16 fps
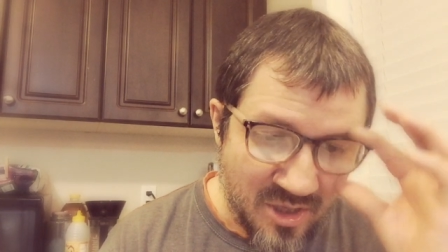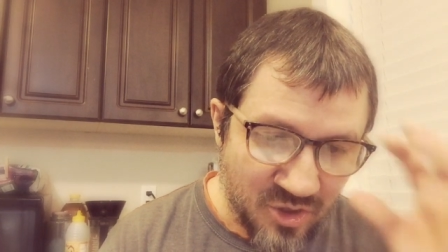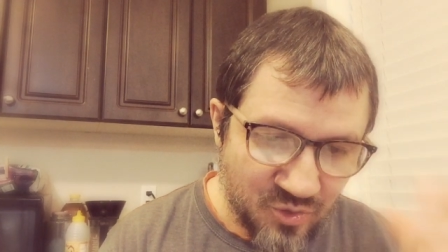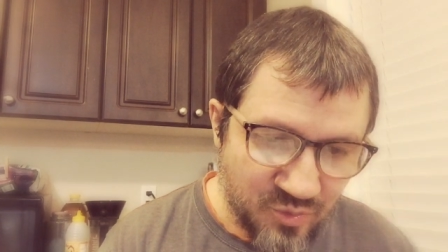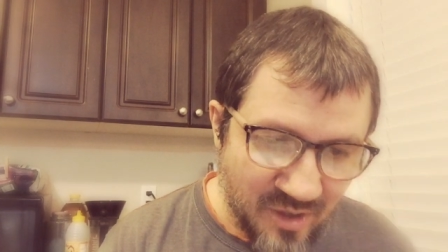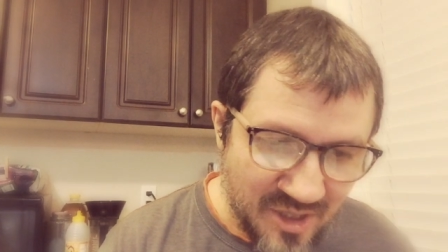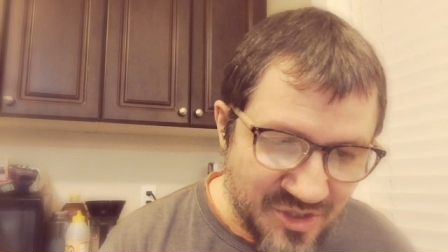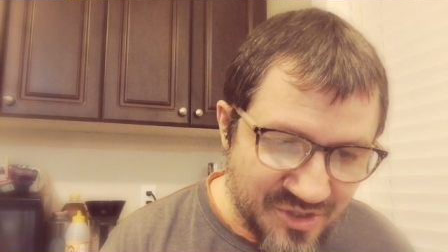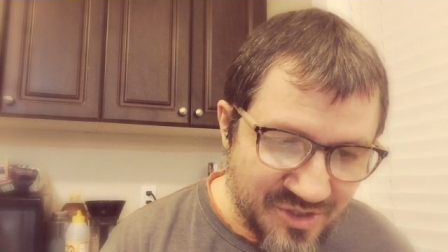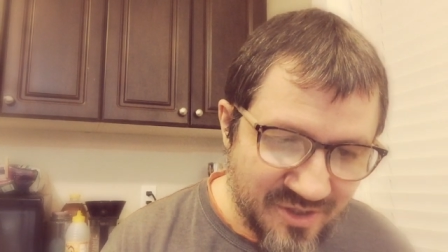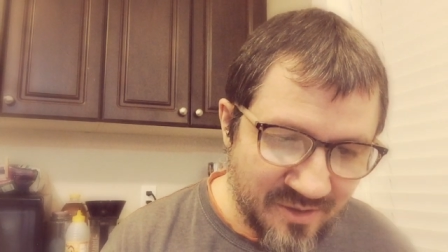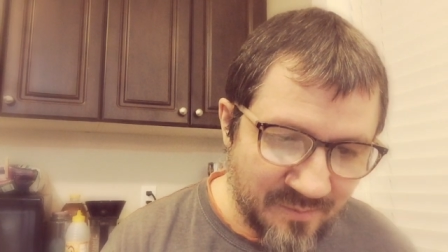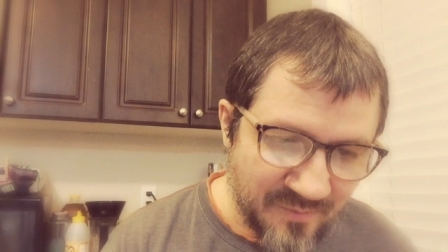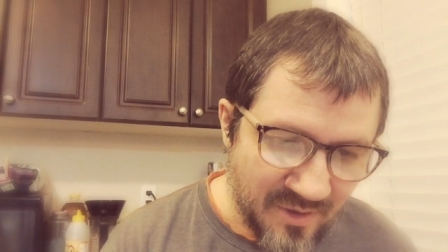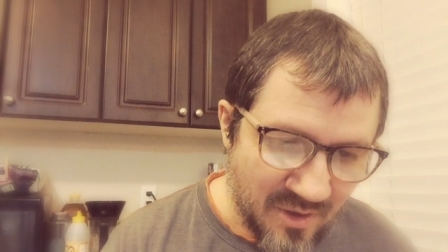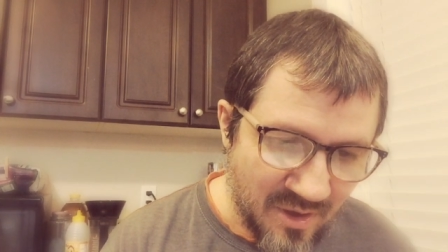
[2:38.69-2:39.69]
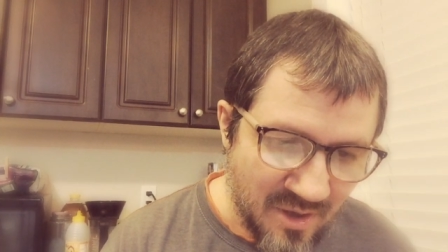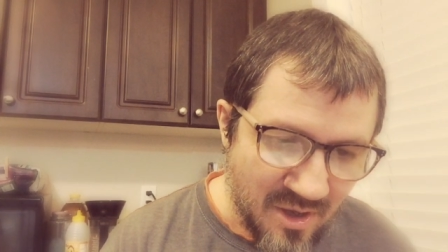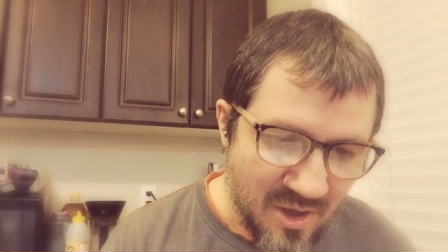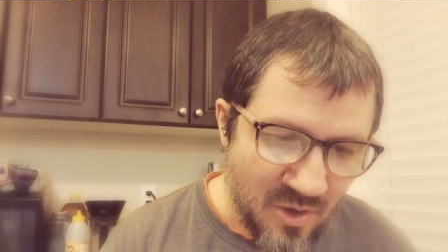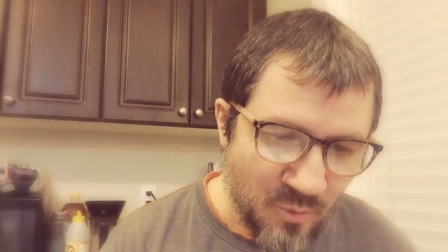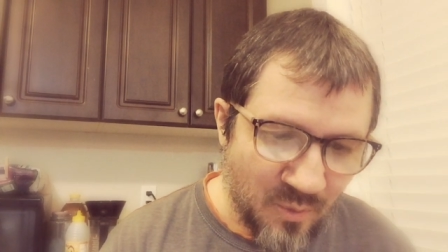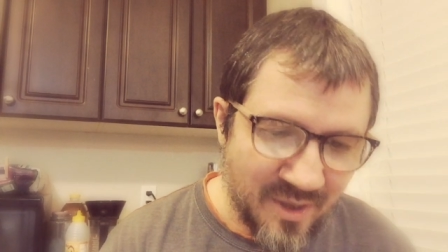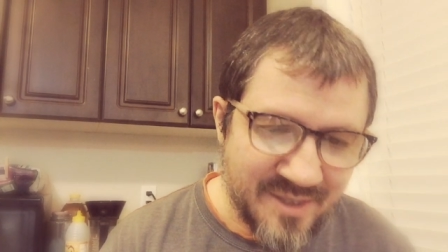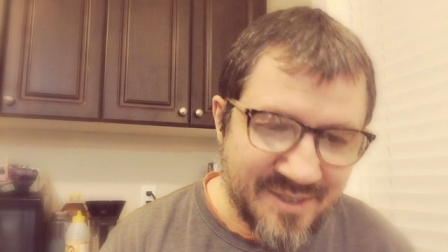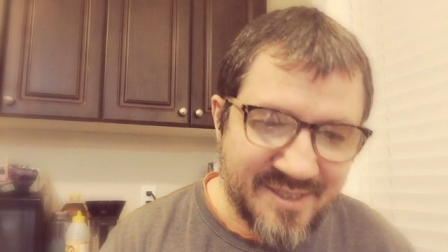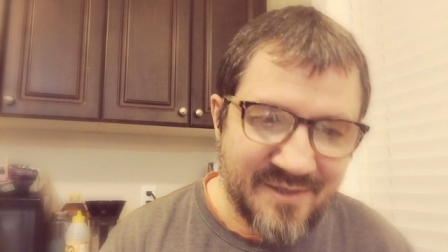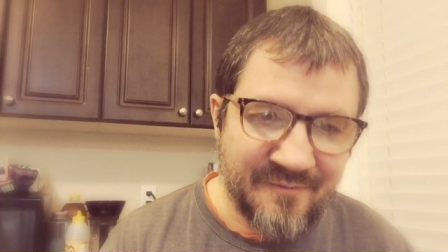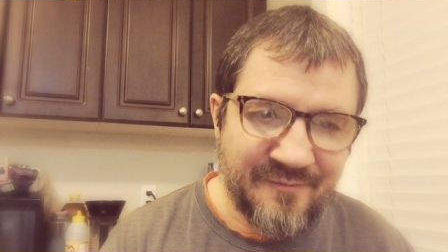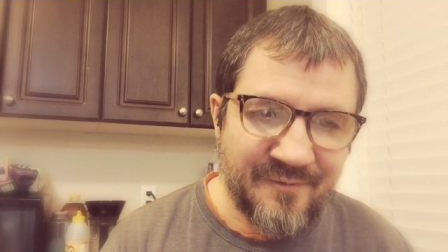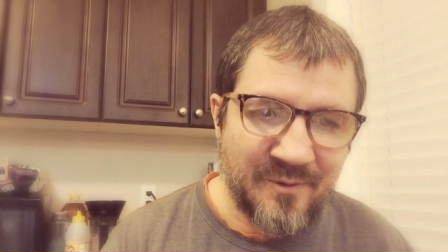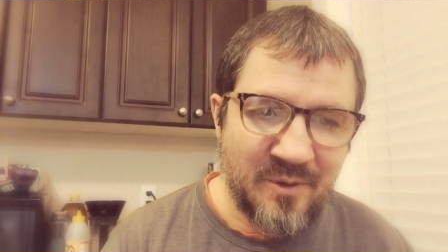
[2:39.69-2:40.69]
Crush them once
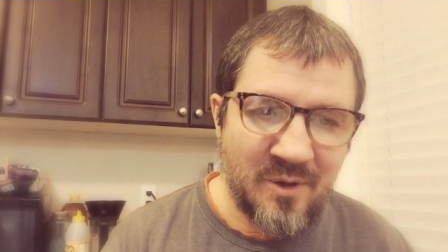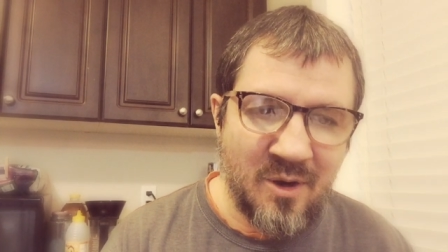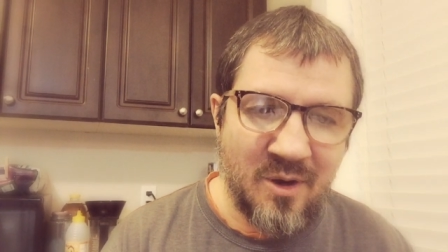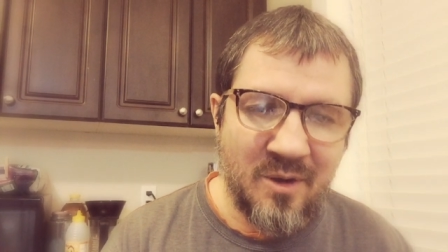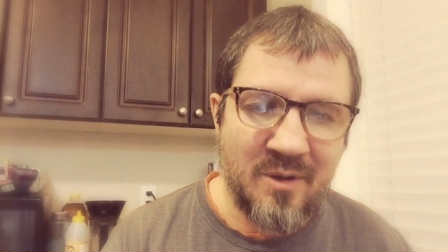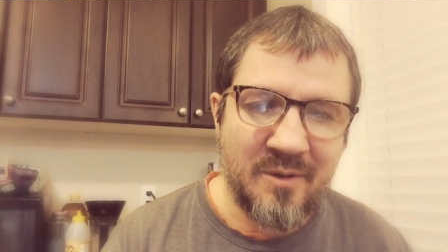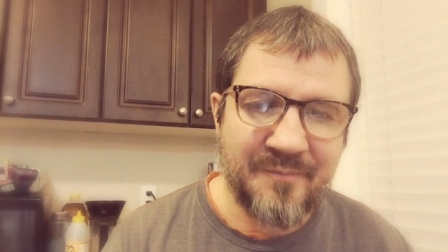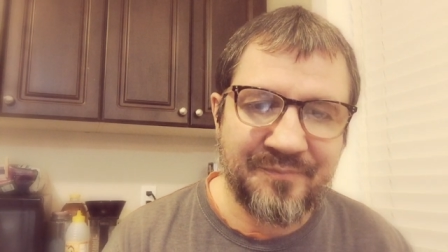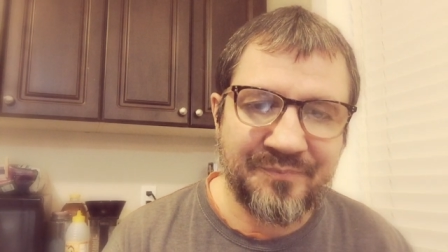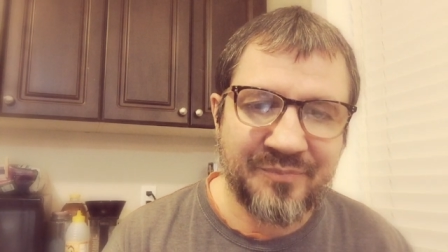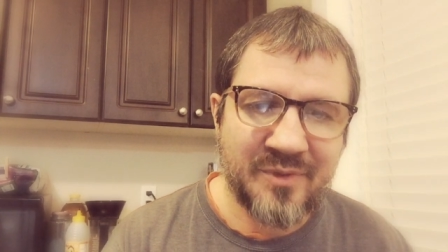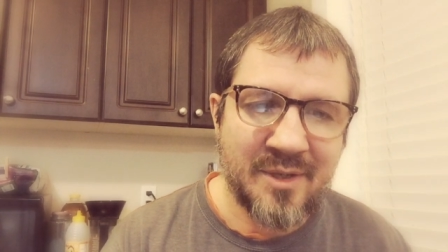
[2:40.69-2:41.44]
and for all.